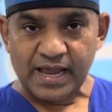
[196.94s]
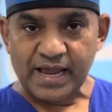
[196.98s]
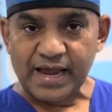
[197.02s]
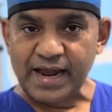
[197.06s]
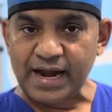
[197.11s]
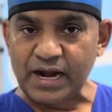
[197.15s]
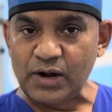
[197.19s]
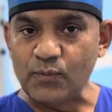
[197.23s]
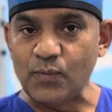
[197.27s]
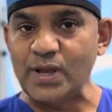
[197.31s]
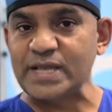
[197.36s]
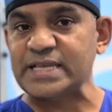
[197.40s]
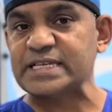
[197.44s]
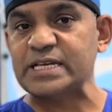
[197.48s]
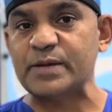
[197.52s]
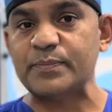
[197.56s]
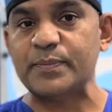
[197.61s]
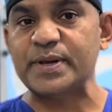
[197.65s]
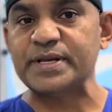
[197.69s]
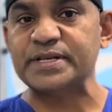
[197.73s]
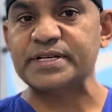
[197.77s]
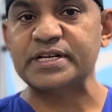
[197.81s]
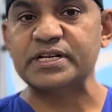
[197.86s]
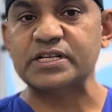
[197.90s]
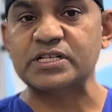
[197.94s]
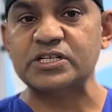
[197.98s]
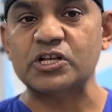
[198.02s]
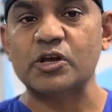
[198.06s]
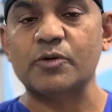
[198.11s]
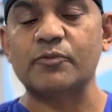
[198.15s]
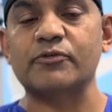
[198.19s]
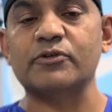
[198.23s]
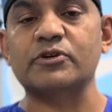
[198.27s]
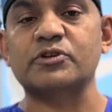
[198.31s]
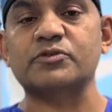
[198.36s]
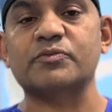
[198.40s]
And once a patient
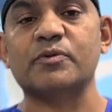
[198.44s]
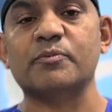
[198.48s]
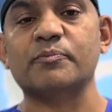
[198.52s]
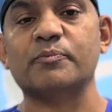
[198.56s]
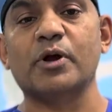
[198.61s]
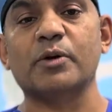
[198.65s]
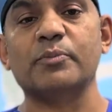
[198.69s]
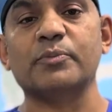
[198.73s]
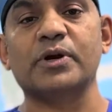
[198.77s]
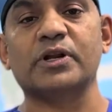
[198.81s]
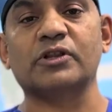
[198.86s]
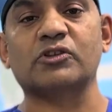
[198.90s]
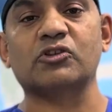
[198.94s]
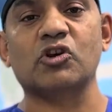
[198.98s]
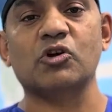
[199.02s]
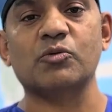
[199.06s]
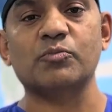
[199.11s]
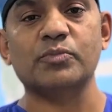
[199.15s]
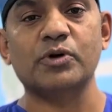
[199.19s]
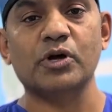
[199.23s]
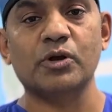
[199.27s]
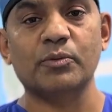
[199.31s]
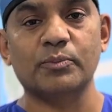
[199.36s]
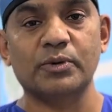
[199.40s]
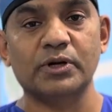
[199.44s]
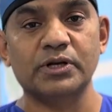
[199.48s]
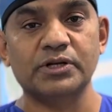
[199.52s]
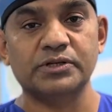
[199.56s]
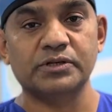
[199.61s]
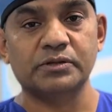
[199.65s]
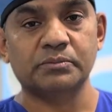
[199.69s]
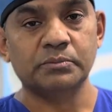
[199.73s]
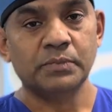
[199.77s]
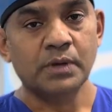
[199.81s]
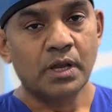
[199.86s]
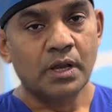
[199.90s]
suffers from pulmonary
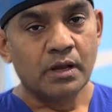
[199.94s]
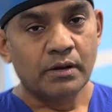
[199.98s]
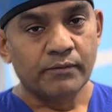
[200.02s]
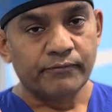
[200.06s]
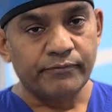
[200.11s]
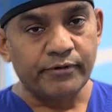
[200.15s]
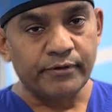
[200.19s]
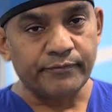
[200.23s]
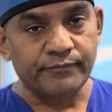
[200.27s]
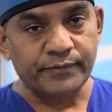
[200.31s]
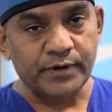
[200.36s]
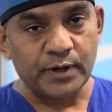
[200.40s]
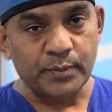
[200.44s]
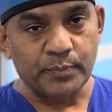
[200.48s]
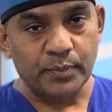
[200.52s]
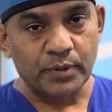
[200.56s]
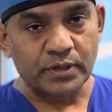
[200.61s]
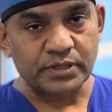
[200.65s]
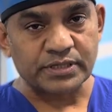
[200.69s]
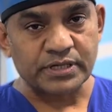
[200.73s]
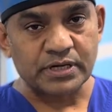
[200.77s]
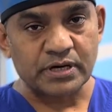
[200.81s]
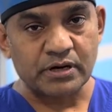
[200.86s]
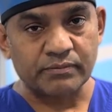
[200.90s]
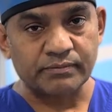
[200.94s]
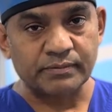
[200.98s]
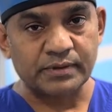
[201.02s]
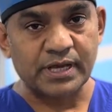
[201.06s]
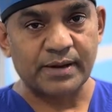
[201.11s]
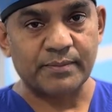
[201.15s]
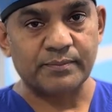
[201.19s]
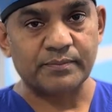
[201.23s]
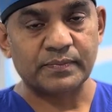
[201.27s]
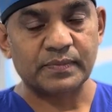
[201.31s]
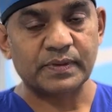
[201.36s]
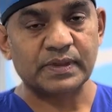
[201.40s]
thromboembolism, 50% of
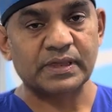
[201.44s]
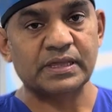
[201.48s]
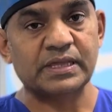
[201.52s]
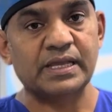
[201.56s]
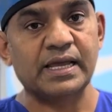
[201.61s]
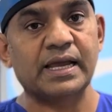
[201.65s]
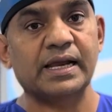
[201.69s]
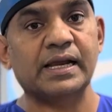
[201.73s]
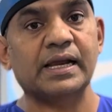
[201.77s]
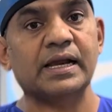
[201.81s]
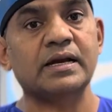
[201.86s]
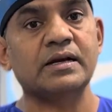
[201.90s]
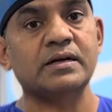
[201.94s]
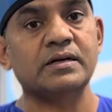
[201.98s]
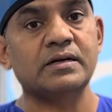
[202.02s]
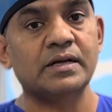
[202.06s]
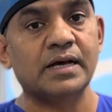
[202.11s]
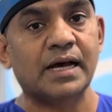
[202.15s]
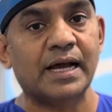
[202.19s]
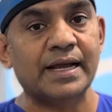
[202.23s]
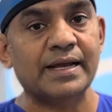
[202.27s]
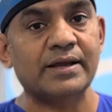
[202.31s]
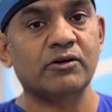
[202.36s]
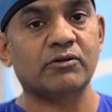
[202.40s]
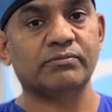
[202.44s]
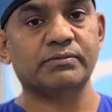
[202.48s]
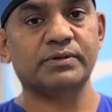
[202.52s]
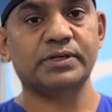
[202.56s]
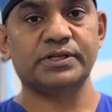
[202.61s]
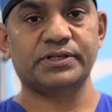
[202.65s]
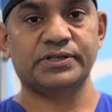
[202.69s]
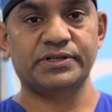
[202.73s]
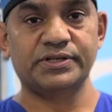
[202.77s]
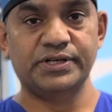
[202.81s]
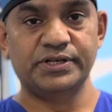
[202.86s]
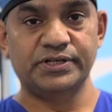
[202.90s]
them, they can die of
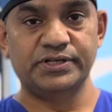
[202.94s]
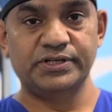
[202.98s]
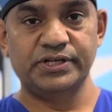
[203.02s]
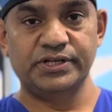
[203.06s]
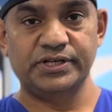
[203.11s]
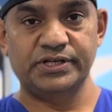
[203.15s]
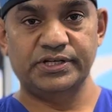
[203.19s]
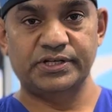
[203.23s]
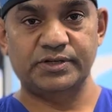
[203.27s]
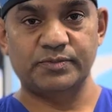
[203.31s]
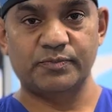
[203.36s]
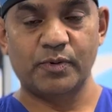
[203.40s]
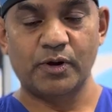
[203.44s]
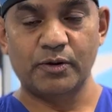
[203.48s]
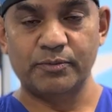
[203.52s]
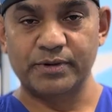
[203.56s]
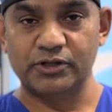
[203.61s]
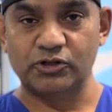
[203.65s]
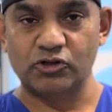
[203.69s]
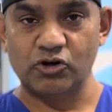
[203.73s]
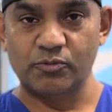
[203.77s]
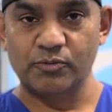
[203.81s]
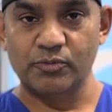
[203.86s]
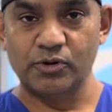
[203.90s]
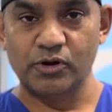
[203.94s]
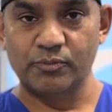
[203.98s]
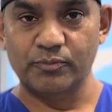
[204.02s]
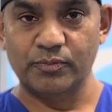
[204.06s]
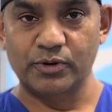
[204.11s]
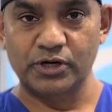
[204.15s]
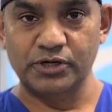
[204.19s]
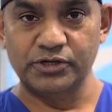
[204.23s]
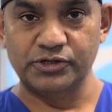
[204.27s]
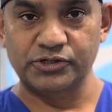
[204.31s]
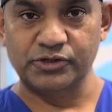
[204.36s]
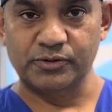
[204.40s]
this disease, pulmonary
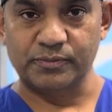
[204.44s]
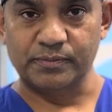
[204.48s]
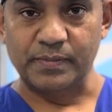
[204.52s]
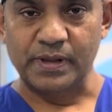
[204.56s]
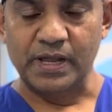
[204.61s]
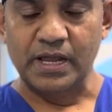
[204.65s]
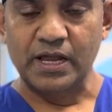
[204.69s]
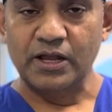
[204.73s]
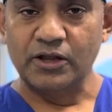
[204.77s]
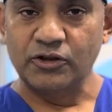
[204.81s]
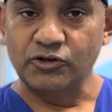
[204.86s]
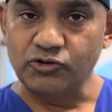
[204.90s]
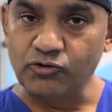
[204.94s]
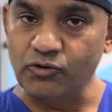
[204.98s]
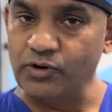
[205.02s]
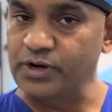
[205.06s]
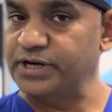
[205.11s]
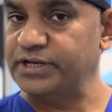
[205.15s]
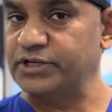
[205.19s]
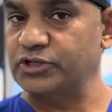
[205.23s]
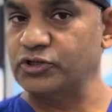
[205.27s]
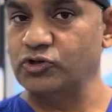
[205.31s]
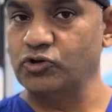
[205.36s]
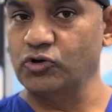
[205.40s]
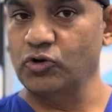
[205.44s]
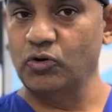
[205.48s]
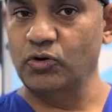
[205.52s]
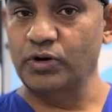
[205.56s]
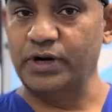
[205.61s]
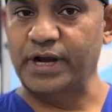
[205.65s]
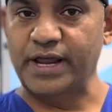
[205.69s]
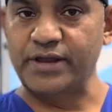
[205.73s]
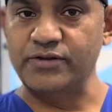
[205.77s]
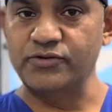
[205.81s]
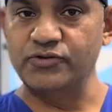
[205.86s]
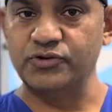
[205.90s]
thromboembolism. So, it is so
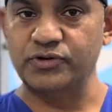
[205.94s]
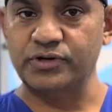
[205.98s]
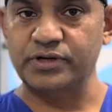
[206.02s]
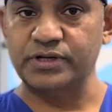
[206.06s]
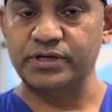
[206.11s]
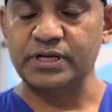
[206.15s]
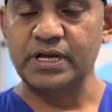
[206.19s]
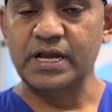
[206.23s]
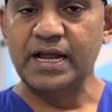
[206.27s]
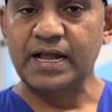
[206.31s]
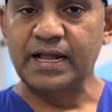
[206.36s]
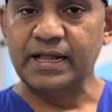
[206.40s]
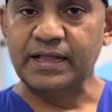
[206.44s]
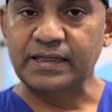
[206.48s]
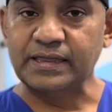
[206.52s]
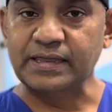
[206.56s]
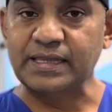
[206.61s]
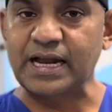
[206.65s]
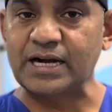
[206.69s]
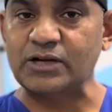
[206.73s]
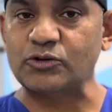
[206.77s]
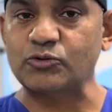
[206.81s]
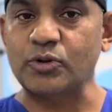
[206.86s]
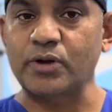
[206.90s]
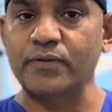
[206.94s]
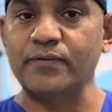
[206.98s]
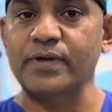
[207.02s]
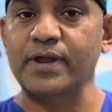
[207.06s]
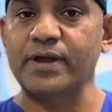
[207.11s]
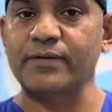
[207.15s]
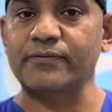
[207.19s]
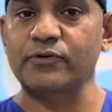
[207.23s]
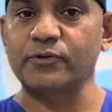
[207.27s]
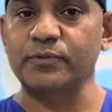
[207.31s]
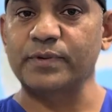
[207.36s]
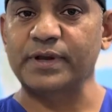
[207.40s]
dangerous, that is why we
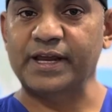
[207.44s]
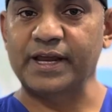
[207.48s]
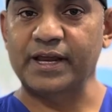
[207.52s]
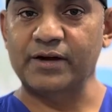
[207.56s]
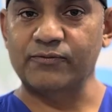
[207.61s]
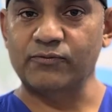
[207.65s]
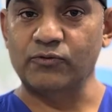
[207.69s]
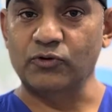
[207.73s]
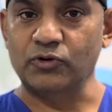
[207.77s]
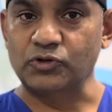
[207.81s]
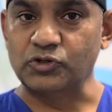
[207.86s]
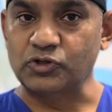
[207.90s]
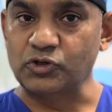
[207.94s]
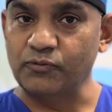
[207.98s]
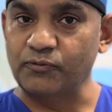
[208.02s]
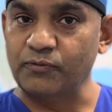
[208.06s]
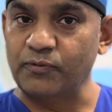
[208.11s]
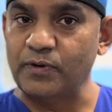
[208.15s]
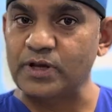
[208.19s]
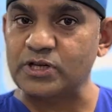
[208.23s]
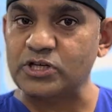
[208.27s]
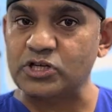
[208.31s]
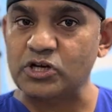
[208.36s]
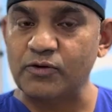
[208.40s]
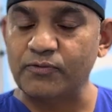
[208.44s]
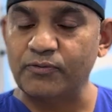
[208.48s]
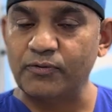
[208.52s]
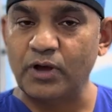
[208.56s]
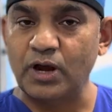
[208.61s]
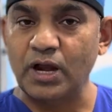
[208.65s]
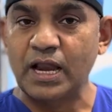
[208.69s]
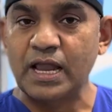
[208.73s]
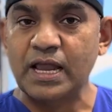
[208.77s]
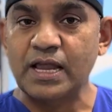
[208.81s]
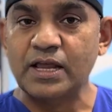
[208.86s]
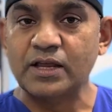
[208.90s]
have to be careful. So, first of
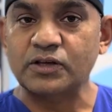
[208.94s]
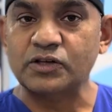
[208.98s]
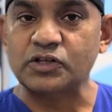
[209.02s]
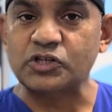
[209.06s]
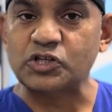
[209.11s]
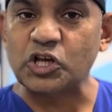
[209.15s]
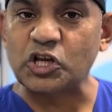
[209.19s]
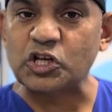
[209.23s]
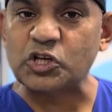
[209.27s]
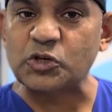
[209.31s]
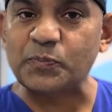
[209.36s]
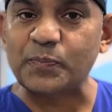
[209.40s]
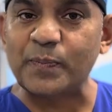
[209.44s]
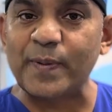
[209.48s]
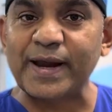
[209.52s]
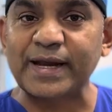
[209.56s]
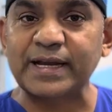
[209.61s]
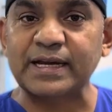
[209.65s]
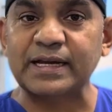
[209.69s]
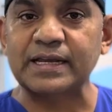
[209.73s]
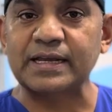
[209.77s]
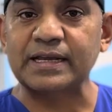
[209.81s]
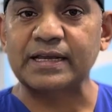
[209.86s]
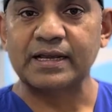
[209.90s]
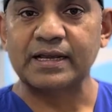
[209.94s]
all, suspect